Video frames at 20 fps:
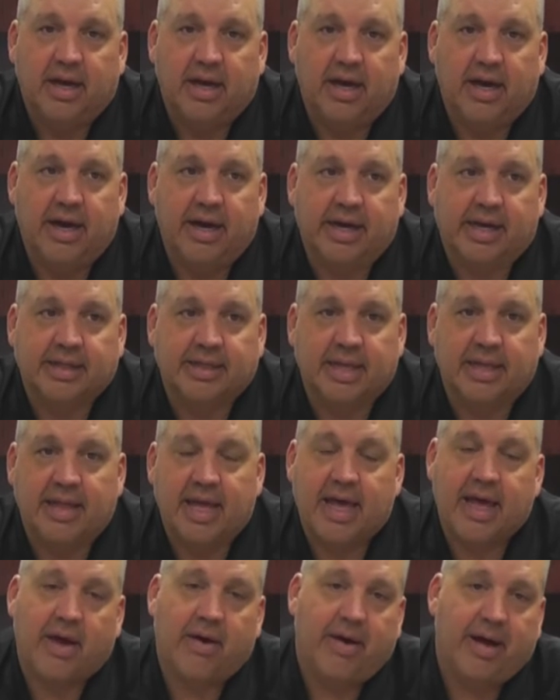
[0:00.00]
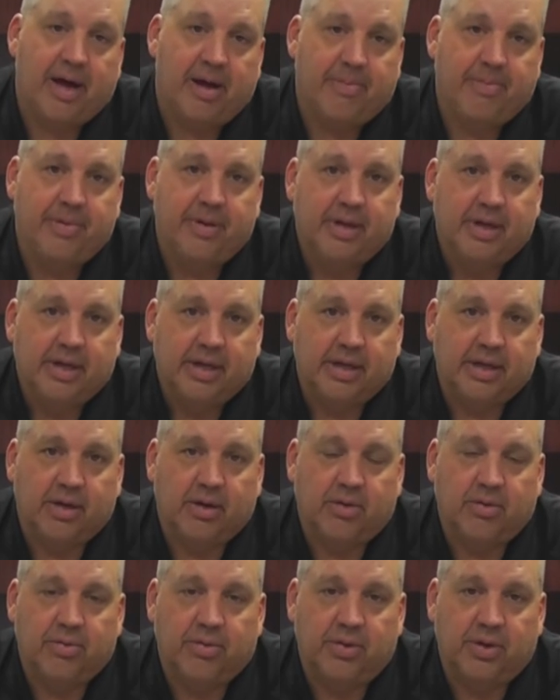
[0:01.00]
because then that'll help
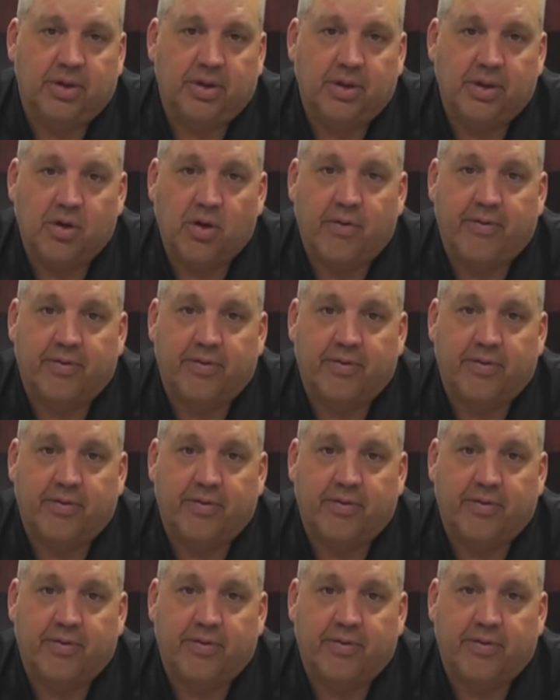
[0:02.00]
the